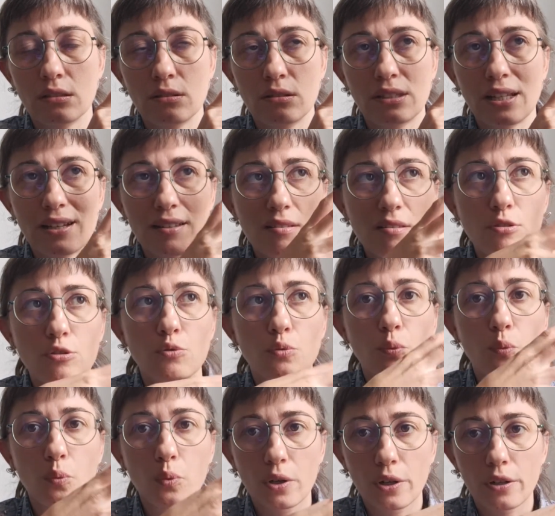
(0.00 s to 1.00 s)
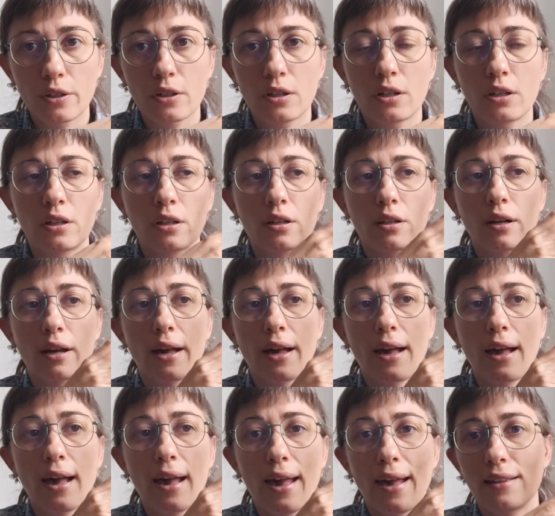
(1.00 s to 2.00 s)
doesn't work
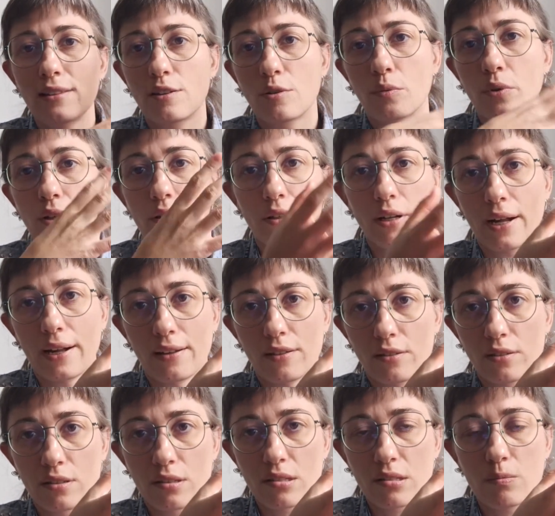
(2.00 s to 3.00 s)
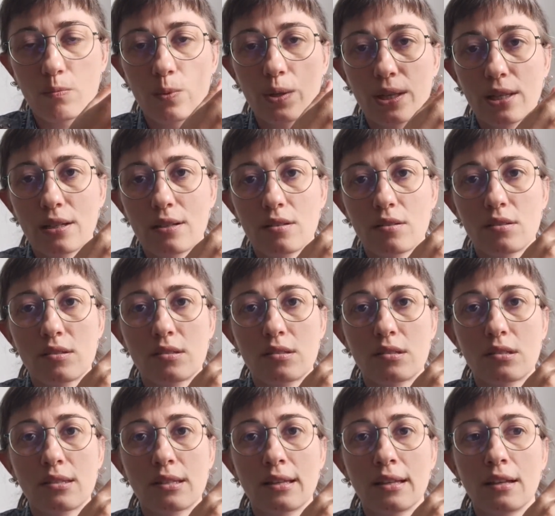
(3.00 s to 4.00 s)
anywhere else,
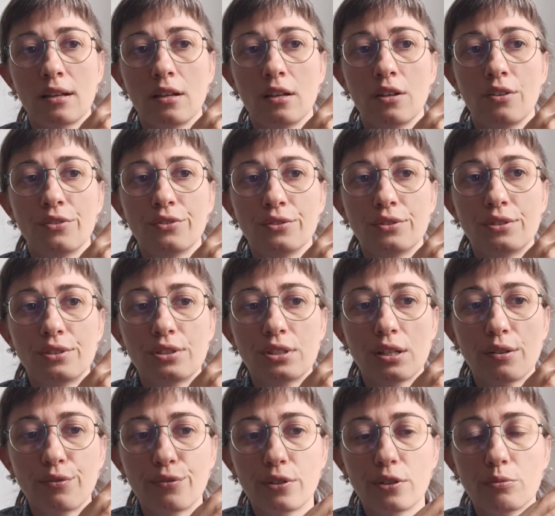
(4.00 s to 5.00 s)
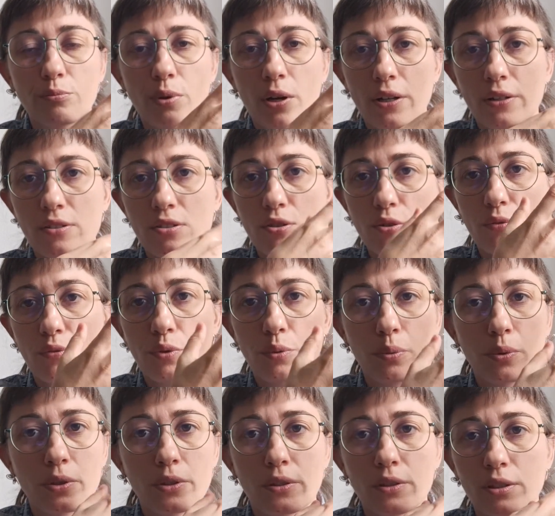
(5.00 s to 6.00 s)
because different parts of the
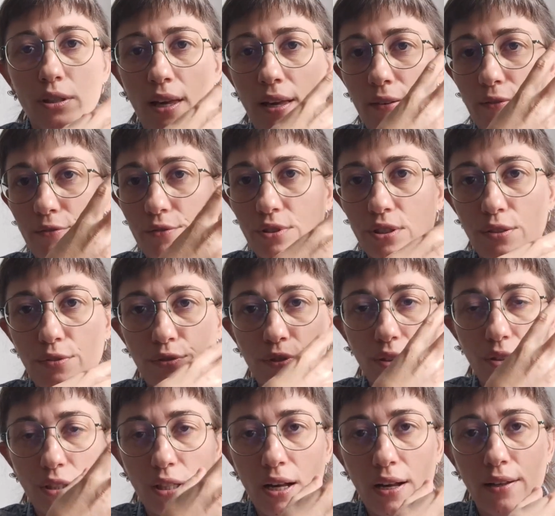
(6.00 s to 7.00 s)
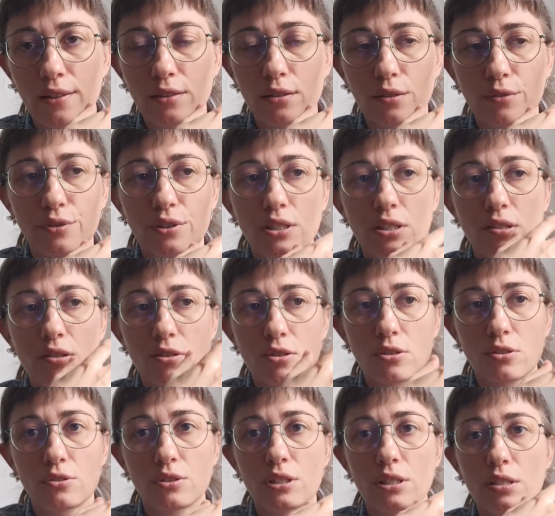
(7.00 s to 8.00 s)
world have different kind of
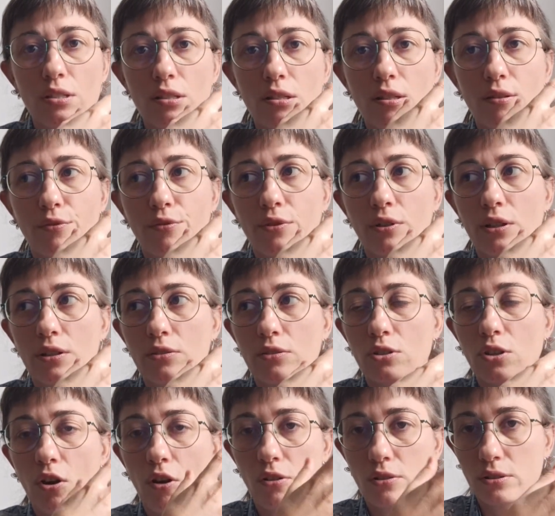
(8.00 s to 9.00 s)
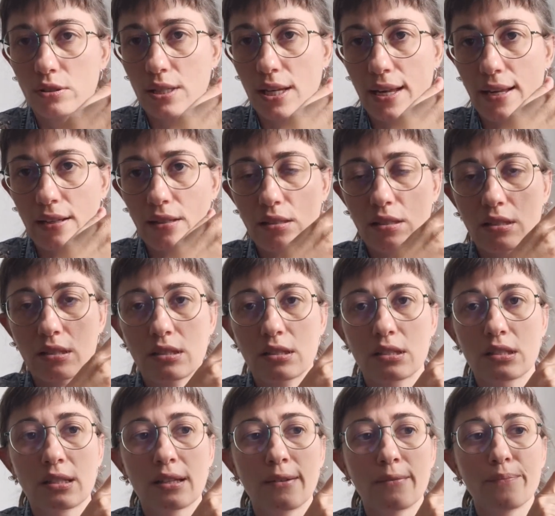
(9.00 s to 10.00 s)
histories, different contexts,